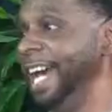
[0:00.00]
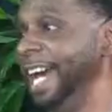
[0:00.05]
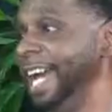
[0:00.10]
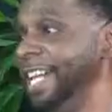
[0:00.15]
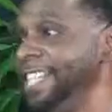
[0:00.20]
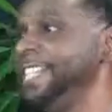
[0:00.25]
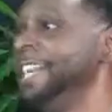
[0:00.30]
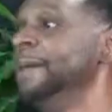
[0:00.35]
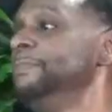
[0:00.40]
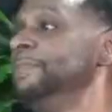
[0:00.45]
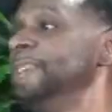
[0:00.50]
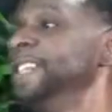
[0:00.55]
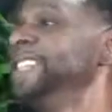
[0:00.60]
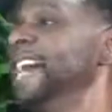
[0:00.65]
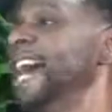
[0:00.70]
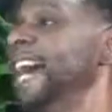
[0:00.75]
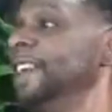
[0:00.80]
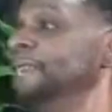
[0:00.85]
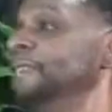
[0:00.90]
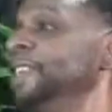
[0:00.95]
And something
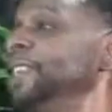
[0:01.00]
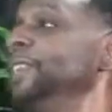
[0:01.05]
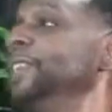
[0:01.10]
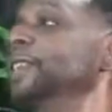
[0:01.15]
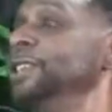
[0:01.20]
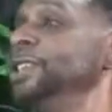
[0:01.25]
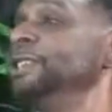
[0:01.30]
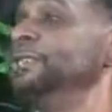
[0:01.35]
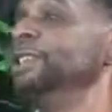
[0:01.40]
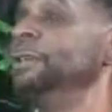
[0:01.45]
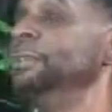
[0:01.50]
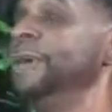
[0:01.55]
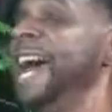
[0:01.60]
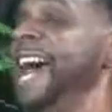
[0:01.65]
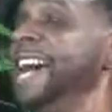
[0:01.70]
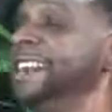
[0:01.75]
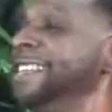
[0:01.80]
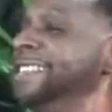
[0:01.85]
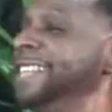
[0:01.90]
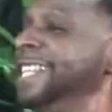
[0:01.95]
inside of us hurts real
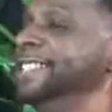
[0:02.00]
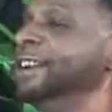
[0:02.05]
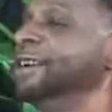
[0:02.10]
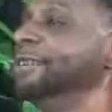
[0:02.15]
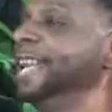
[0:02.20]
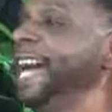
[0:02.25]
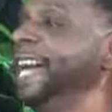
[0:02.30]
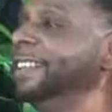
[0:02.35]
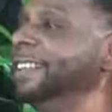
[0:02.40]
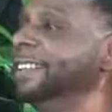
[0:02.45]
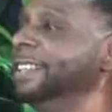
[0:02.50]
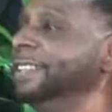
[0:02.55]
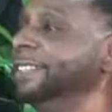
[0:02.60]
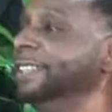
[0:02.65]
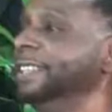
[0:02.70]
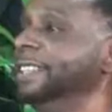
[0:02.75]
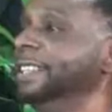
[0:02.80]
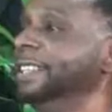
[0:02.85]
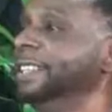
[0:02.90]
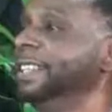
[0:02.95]
bad because they don't like us.
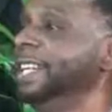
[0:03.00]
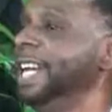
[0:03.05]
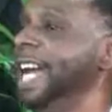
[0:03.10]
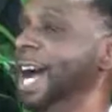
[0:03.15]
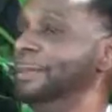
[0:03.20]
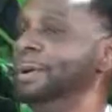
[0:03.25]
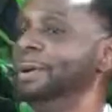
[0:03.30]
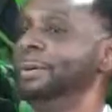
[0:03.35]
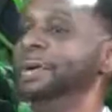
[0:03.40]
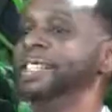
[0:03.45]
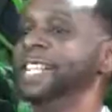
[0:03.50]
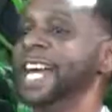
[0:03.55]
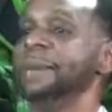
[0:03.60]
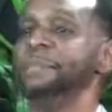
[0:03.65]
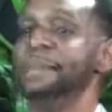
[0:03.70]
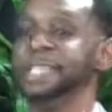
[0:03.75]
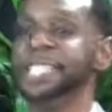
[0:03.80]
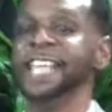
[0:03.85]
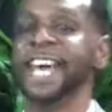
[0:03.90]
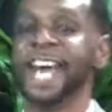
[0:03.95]
And we will
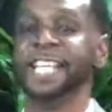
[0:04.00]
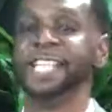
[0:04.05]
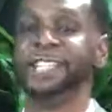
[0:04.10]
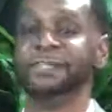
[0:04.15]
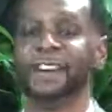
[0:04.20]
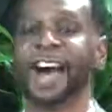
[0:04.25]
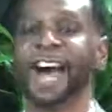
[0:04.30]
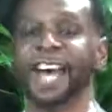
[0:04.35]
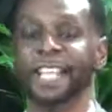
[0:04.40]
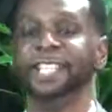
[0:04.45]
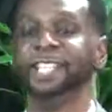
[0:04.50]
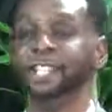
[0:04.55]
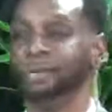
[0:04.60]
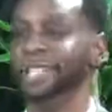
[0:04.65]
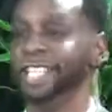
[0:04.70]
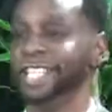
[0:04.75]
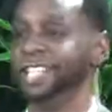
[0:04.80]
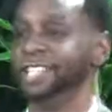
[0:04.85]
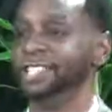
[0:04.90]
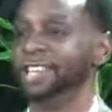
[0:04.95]
not be satisfied
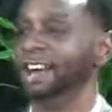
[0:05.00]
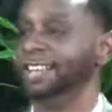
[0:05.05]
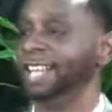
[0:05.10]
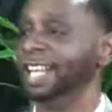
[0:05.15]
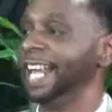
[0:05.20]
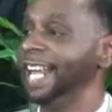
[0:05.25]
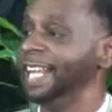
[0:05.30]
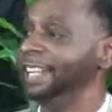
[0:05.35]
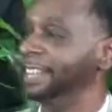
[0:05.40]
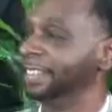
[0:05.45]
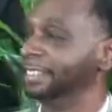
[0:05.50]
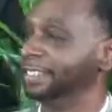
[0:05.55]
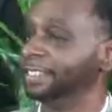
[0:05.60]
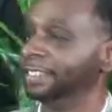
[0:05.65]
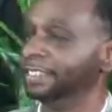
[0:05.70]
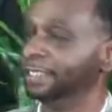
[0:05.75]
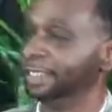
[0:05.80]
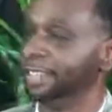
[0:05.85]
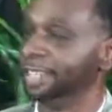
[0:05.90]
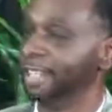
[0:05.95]
until we get y'all to like
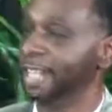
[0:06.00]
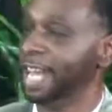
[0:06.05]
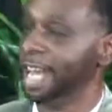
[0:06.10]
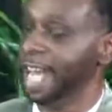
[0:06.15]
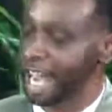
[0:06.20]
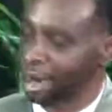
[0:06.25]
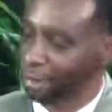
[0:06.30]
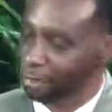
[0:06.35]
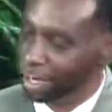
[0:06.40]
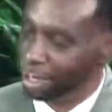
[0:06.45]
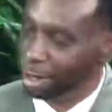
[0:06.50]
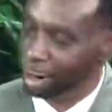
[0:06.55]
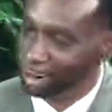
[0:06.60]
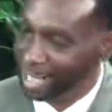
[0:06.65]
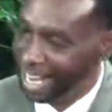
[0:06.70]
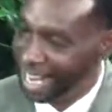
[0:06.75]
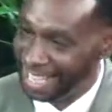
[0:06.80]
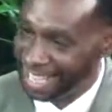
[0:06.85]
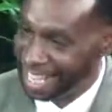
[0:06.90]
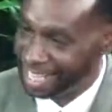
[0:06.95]
us. And we
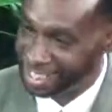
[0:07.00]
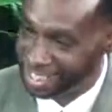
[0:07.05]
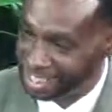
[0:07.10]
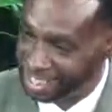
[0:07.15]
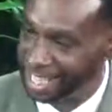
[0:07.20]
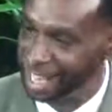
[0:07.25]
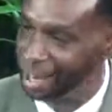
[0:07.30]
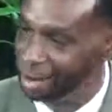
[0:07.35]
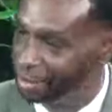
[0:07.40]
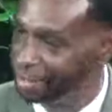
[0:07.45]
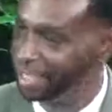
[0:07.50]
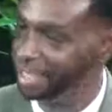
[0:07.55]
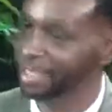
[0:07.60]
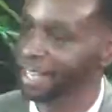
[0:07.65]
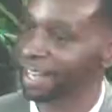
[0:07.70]
don't like ourselves